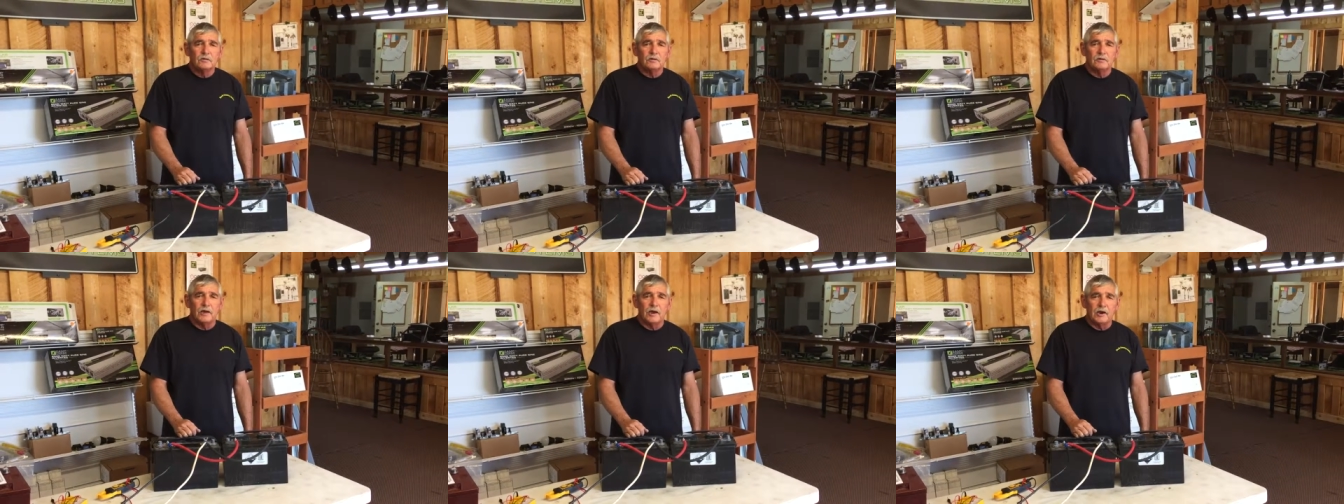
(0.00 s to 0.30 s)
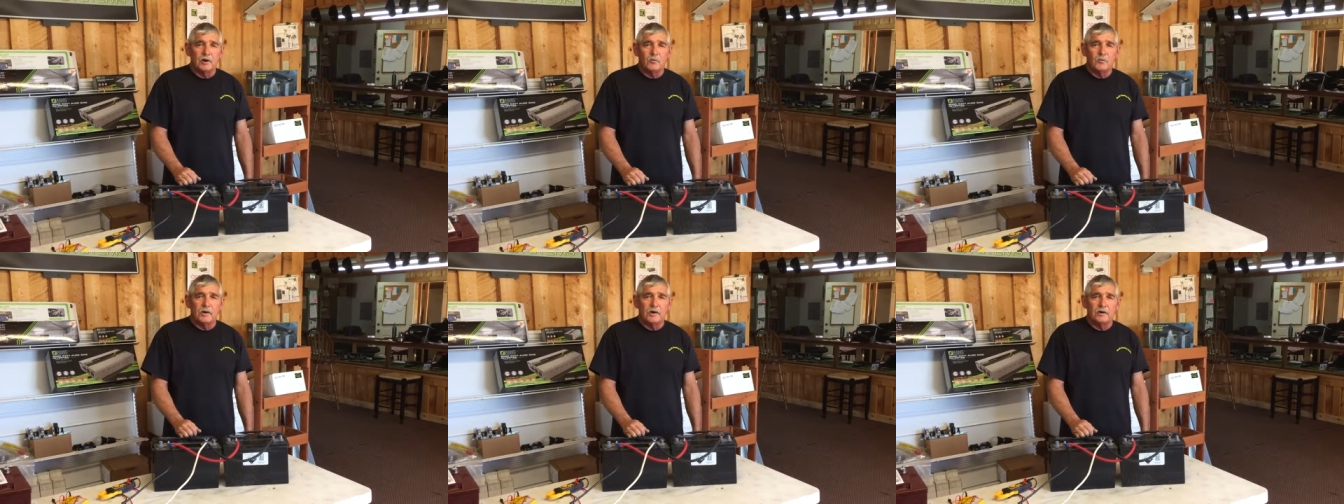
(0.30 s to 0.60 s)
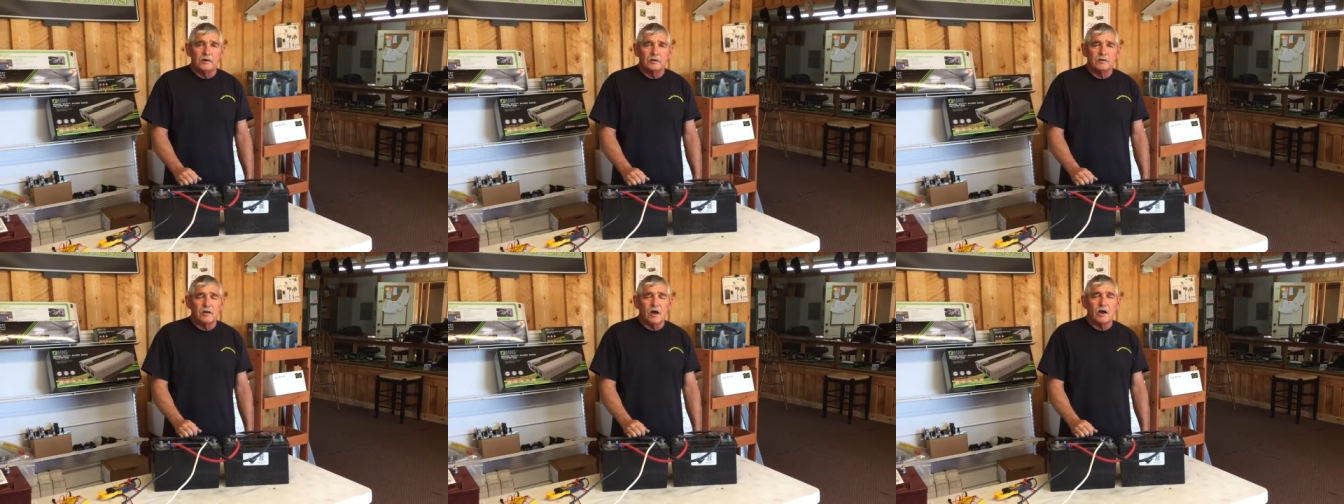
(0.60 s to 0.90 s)
Today we're
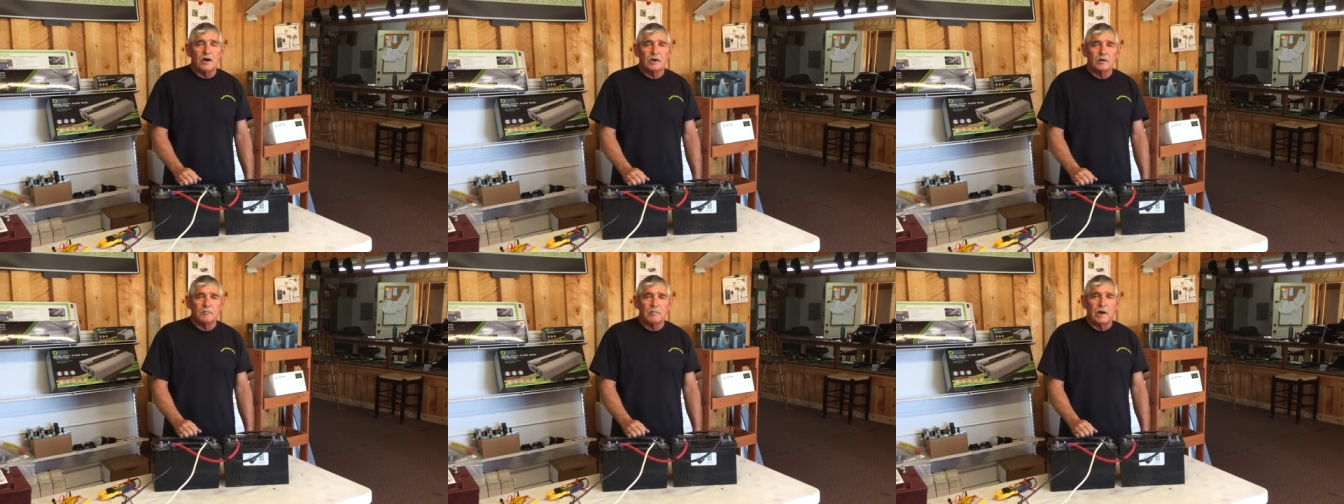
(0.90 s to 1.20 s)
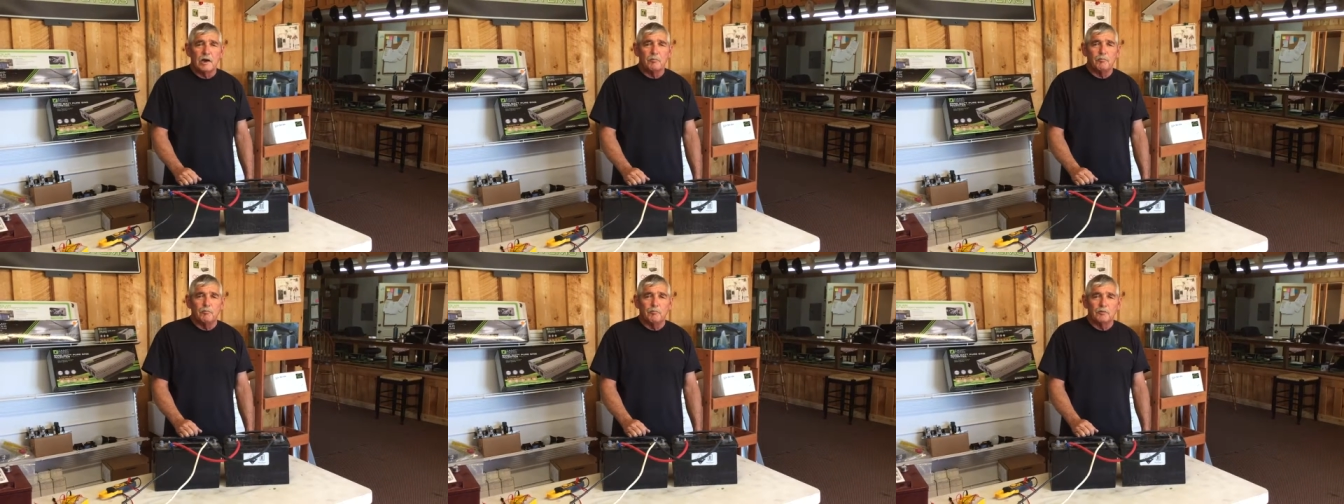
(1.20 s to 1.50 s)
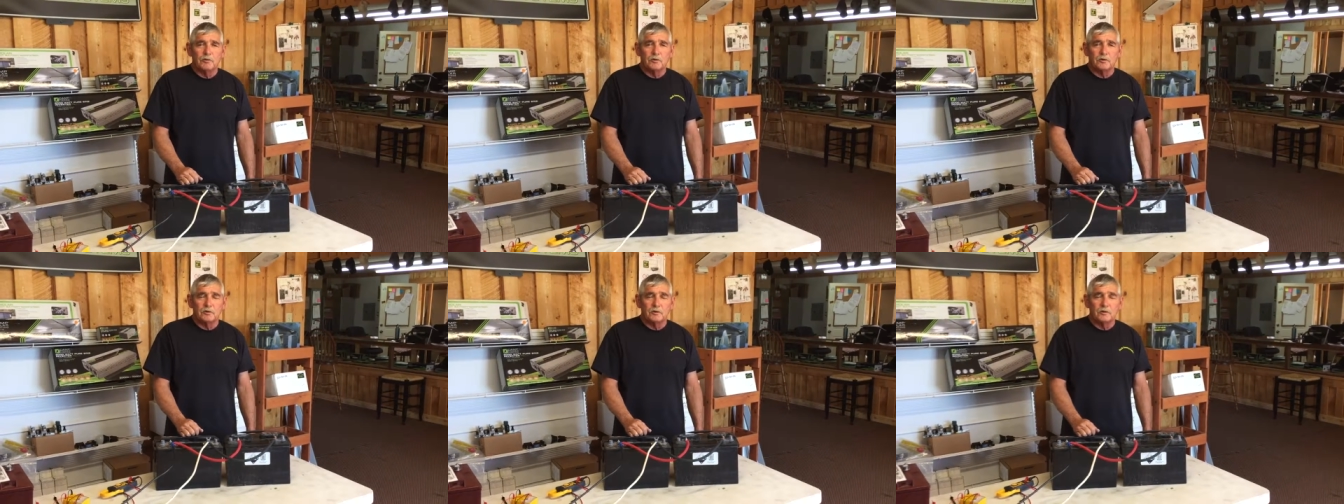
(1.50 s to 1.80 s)
going to talk about
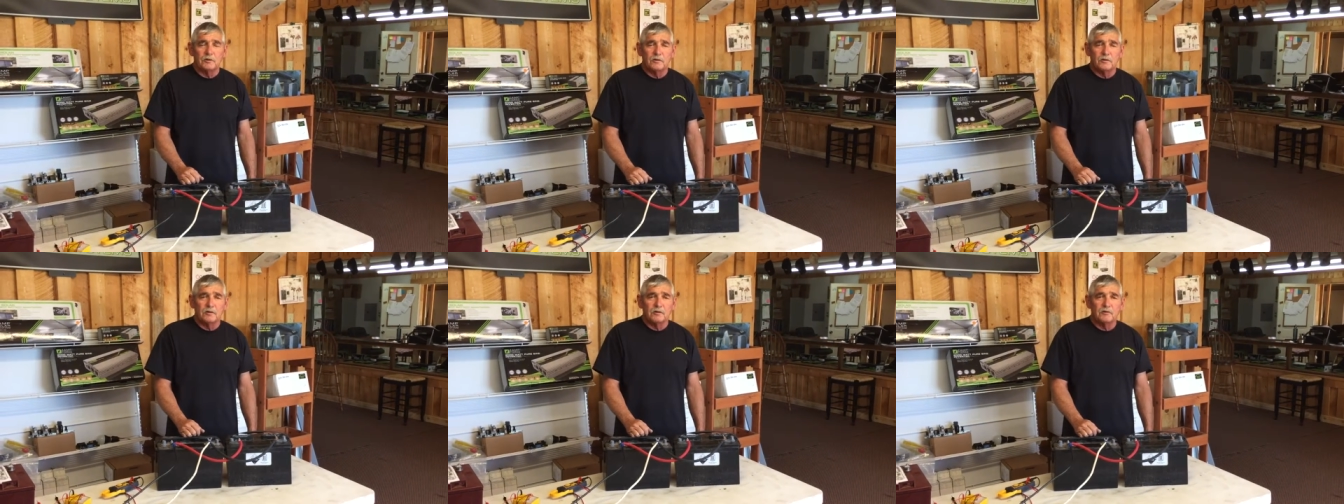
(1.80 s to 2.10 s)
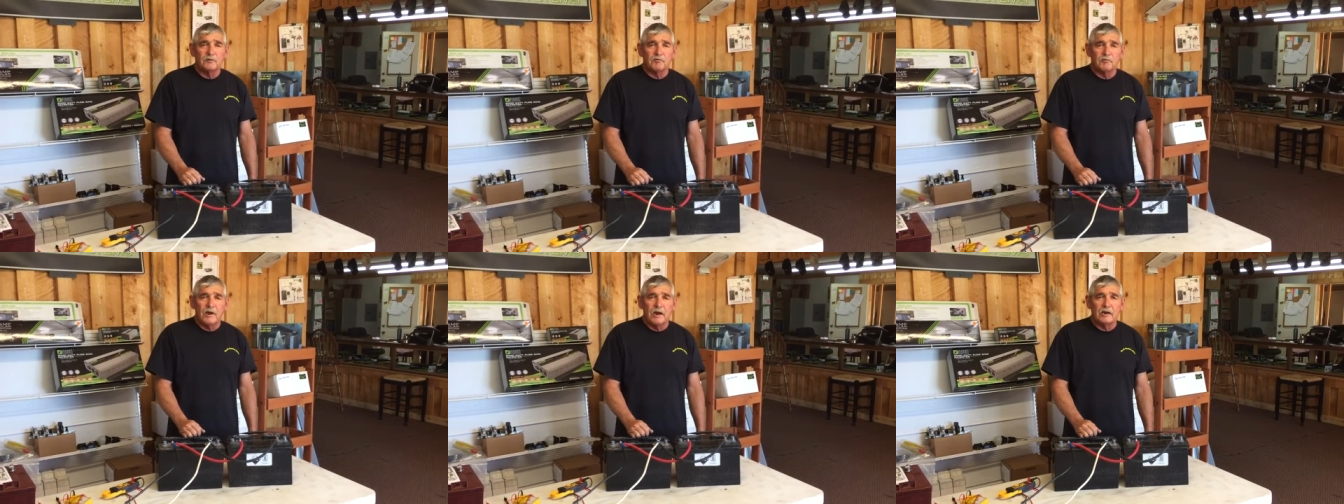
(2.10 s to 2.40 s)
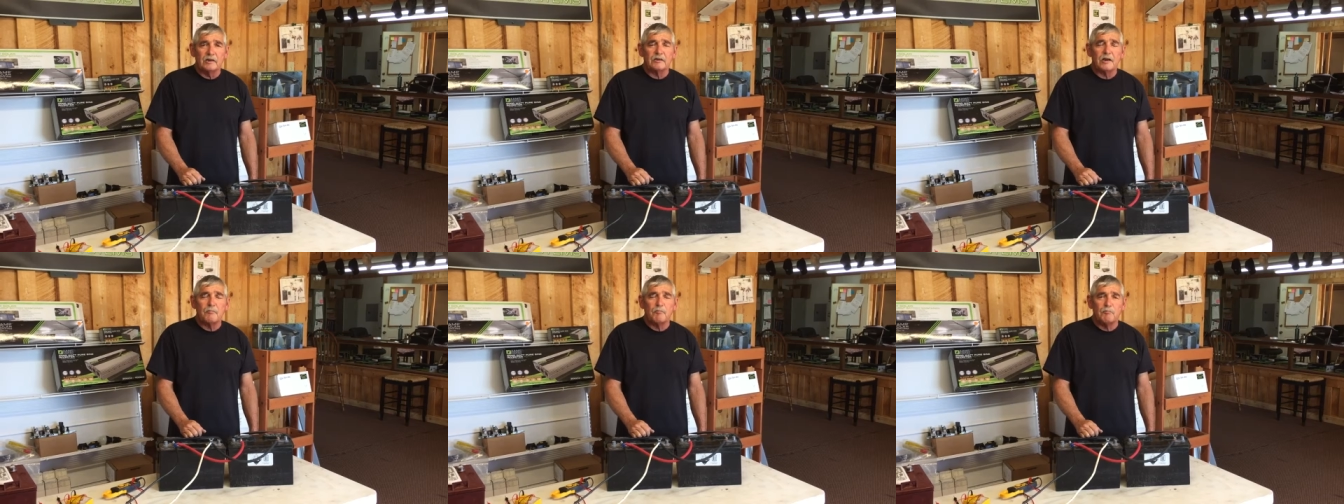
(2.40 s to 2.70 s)
the
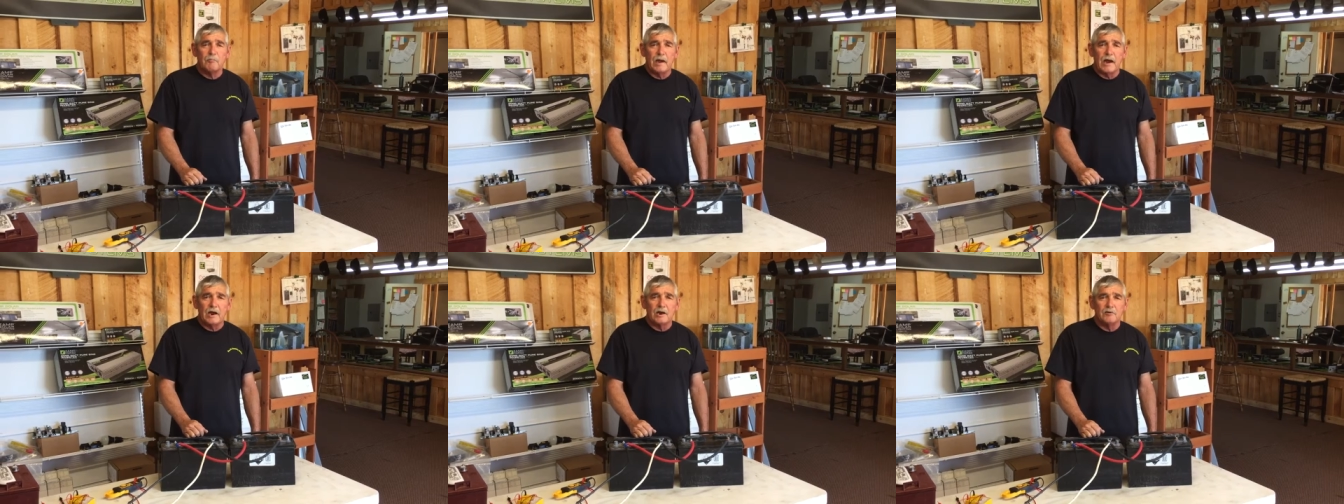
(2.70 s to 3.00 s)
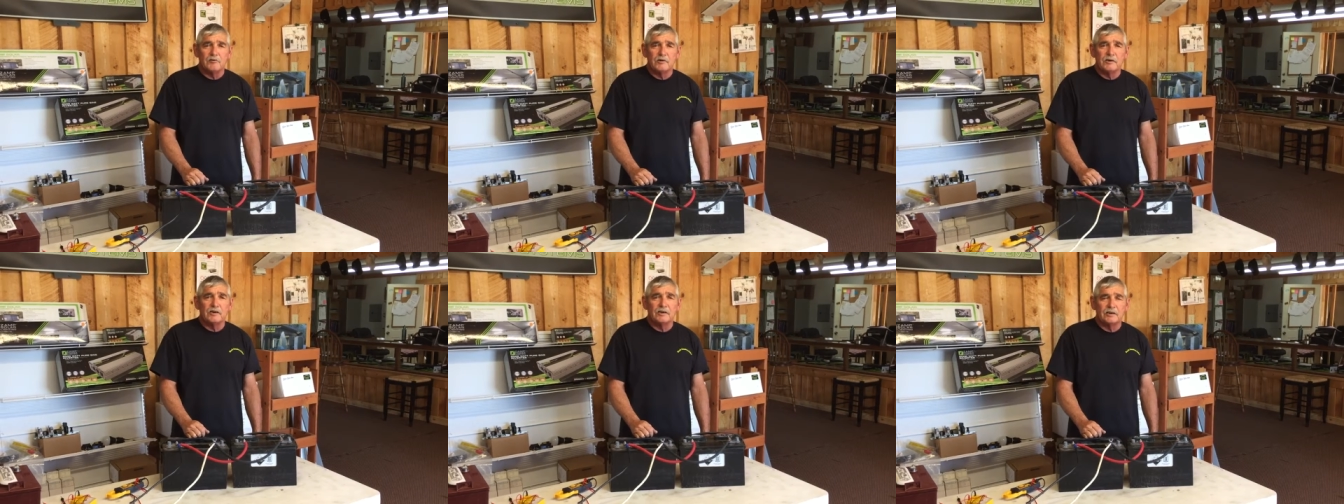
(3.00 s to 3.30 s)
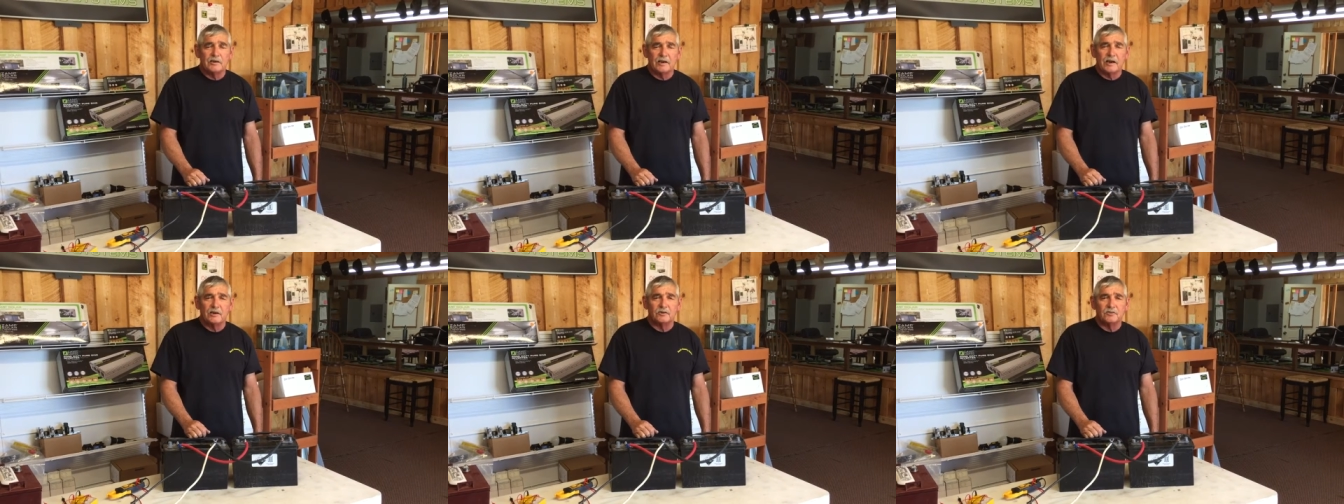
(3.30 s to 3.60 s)
correct battery
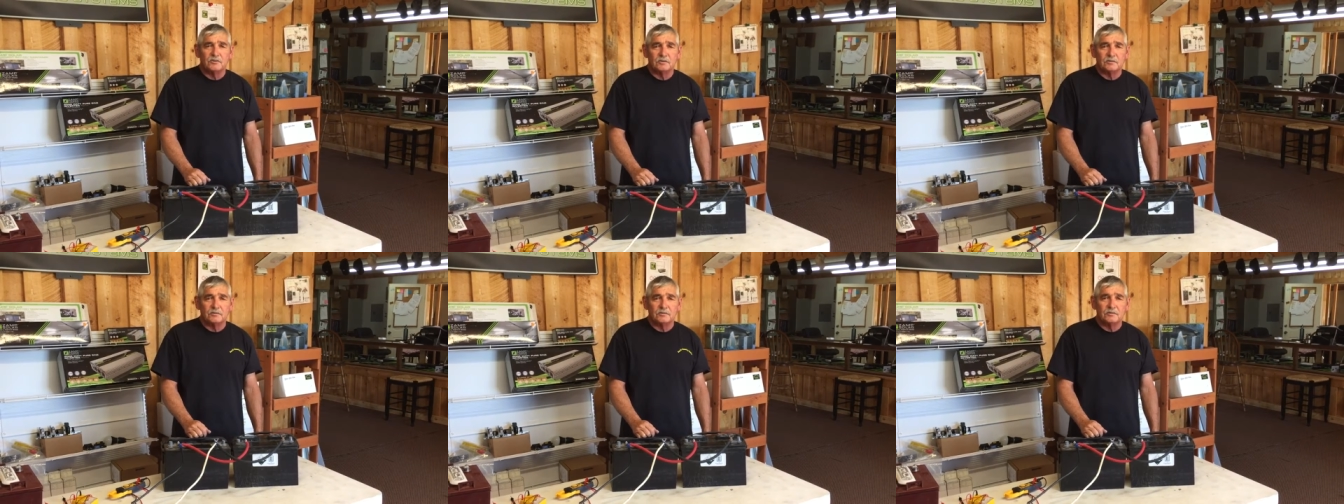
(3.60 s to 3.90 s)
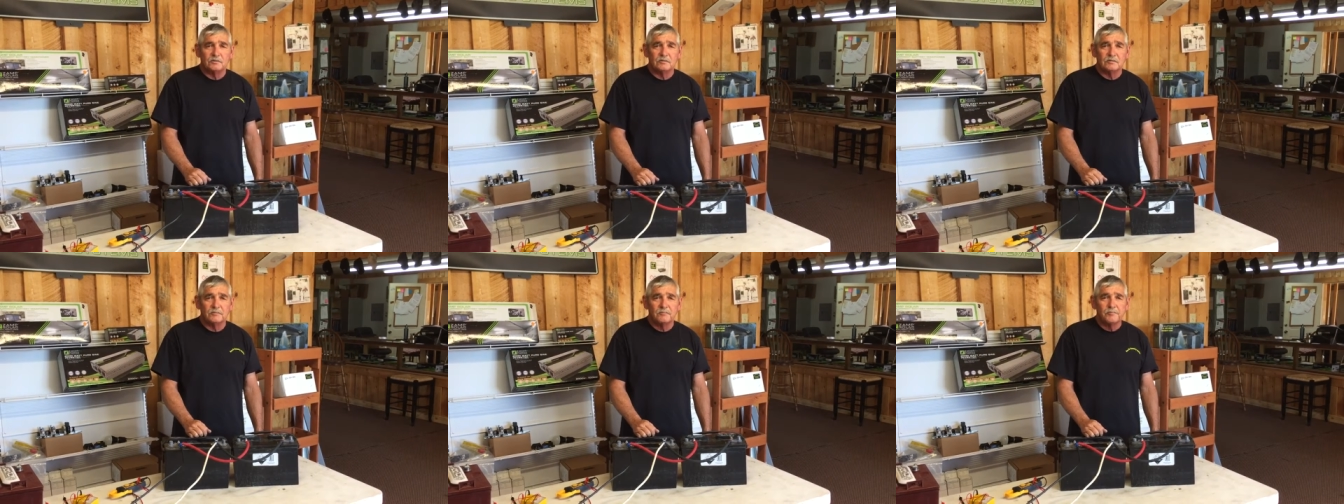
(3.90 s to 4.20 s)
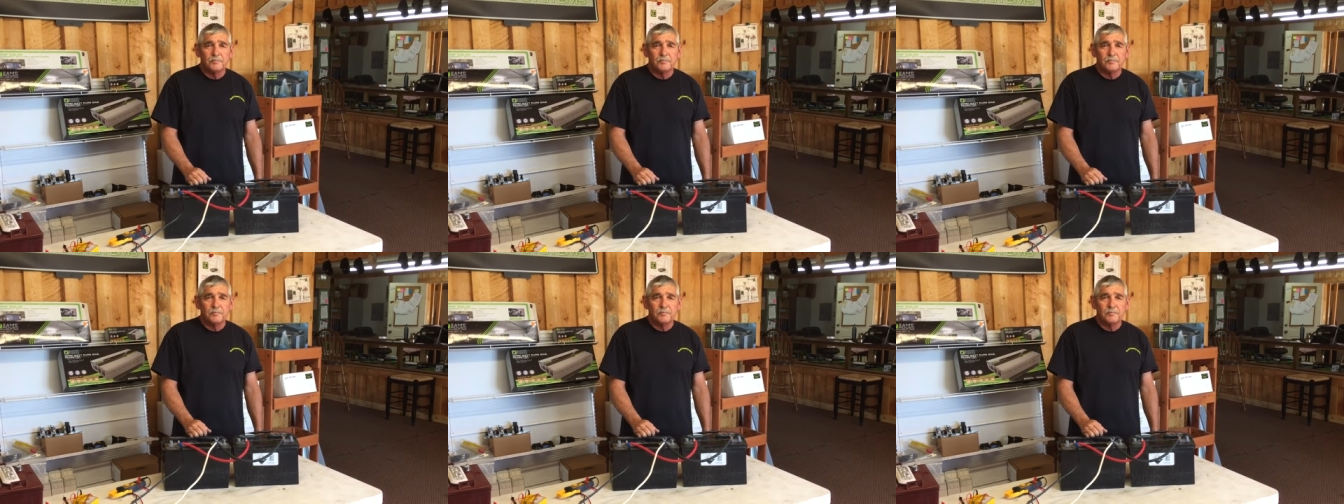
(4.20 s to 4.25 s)
connections.